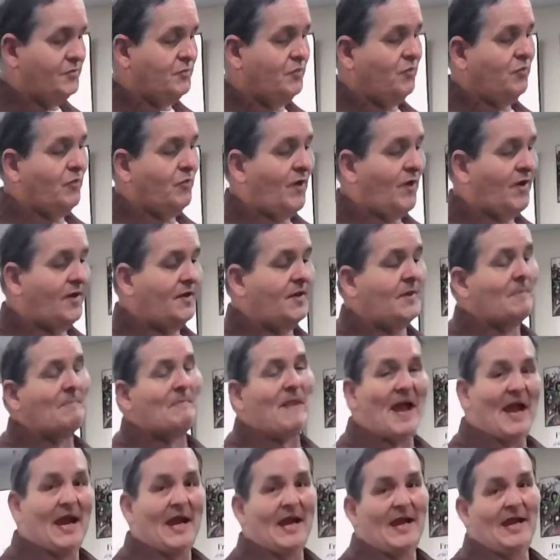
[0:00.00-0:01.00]
is one of the
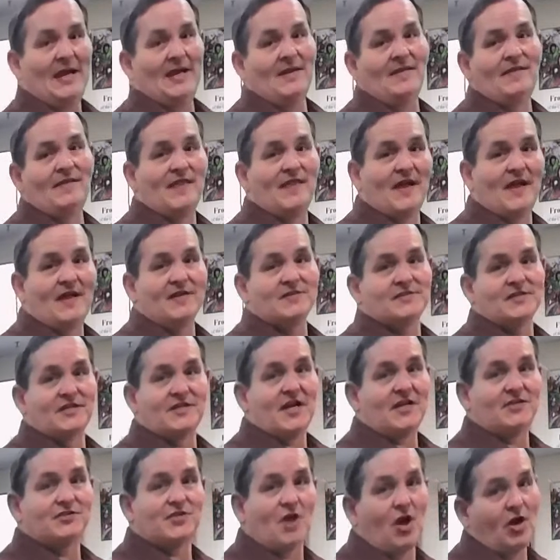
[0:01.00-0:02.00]
main things that
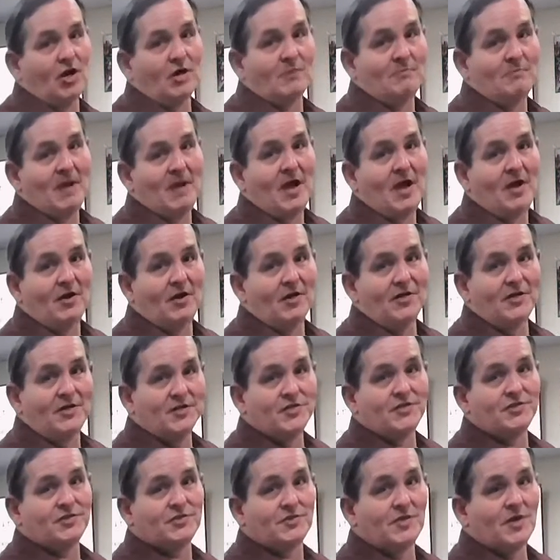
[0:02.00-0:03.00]
they talk about
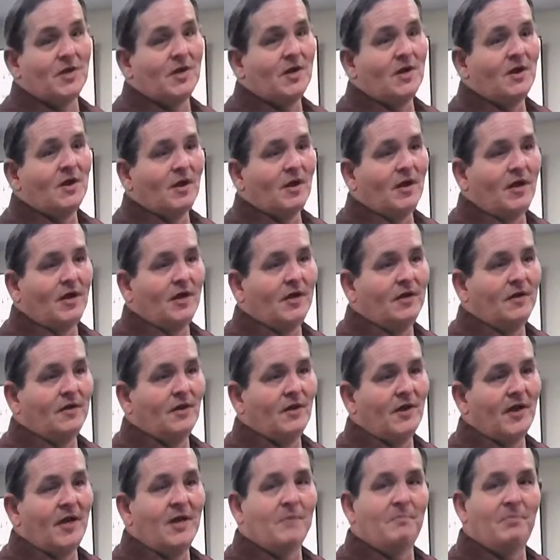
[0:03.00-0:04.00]
in
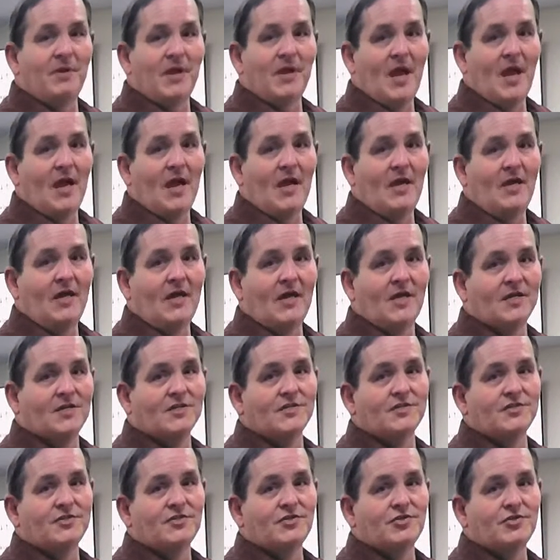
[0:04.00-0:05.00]
the EPA
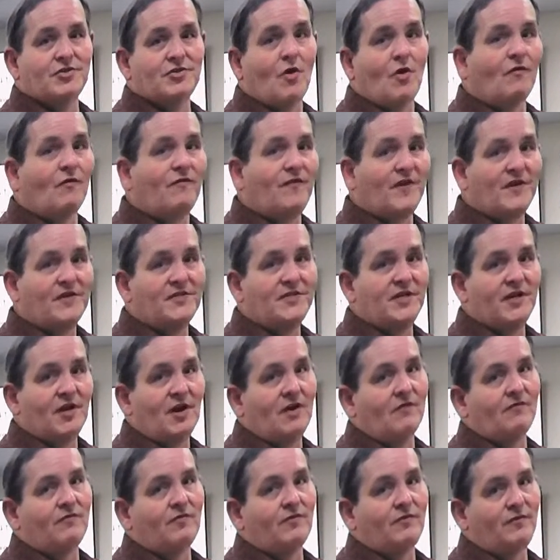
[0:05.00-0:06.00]
is no venting
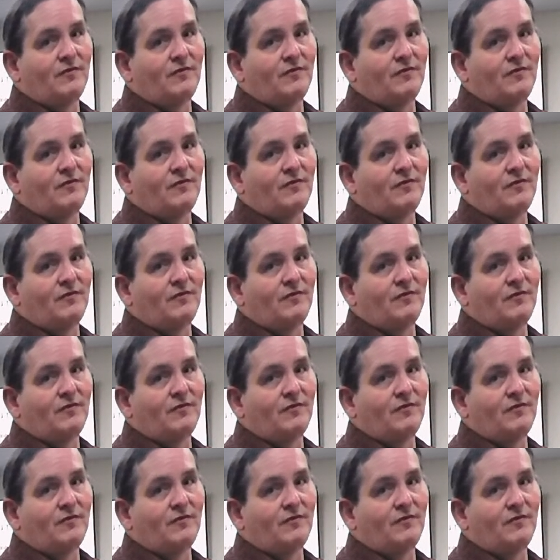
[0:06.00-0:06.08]
of